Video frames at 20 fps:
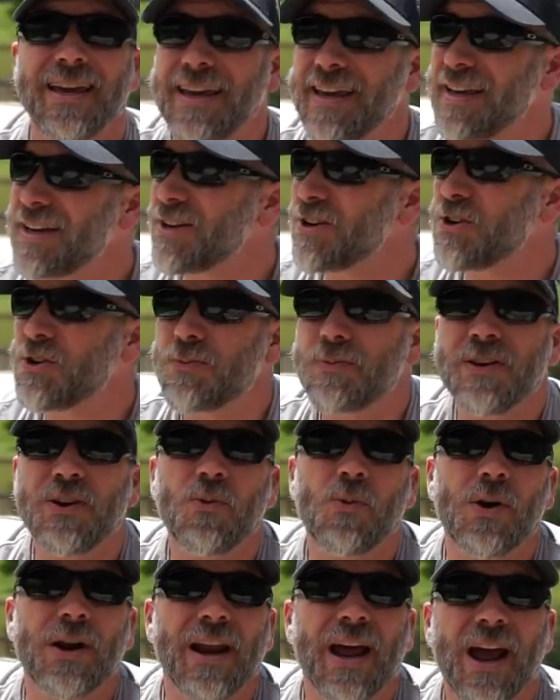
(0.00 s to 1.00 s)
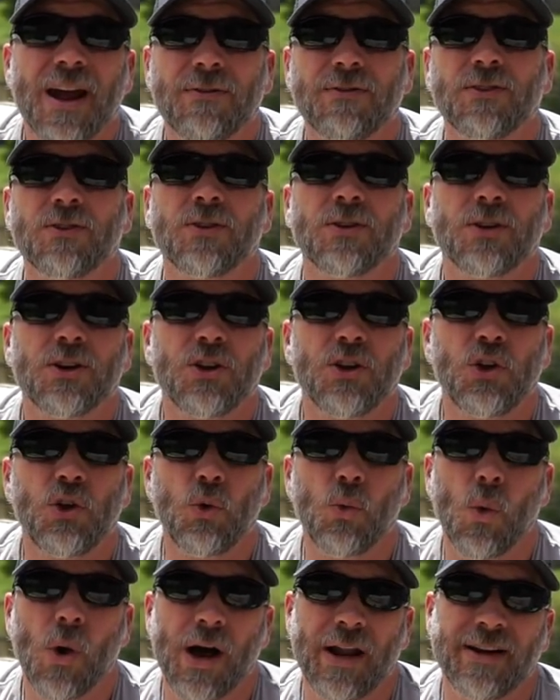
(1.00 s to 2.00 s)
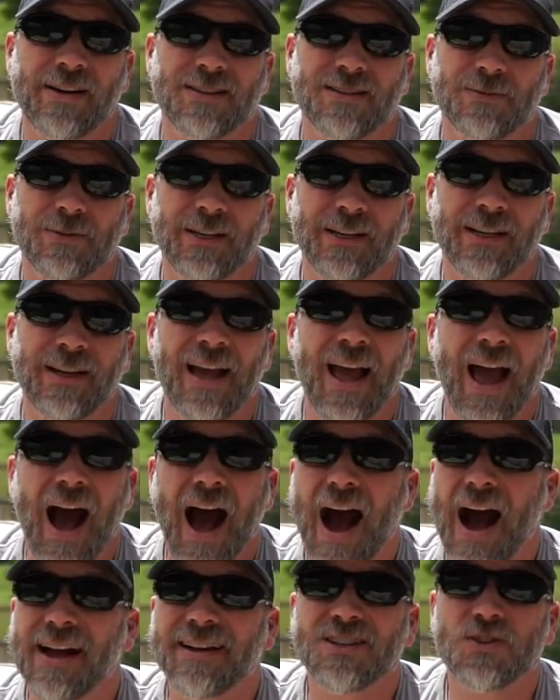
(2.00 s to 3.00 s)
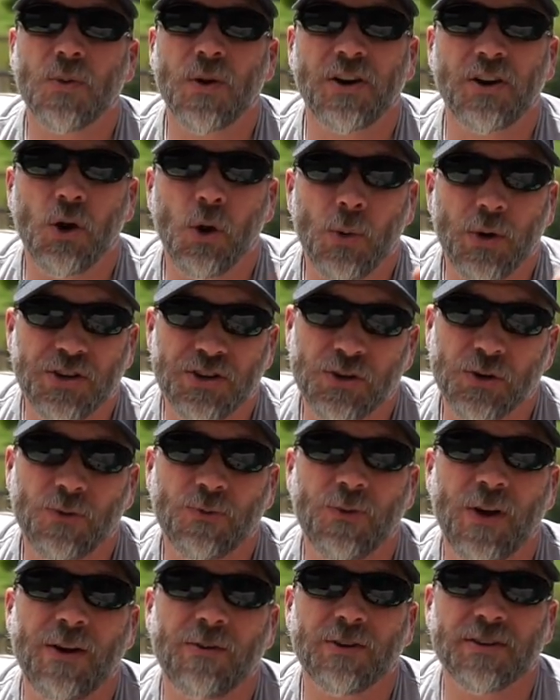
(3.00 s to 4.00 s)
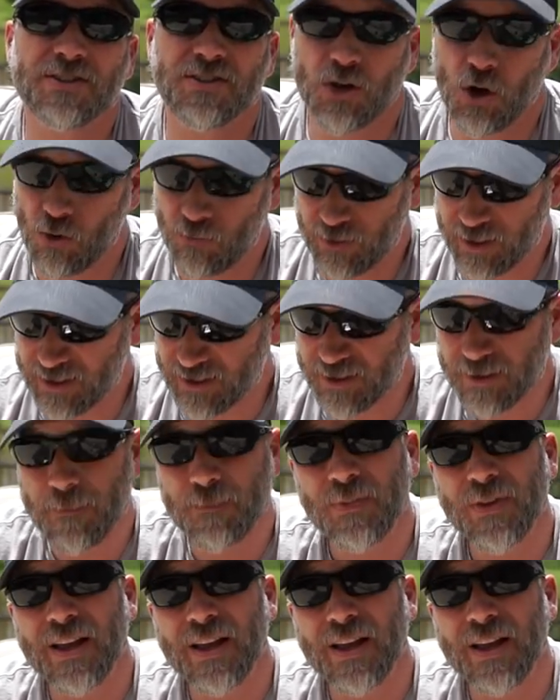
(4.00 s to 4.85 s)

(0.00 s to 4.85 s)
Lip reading: It could be whatever you want it to be. I just want to know what your favorite stove is.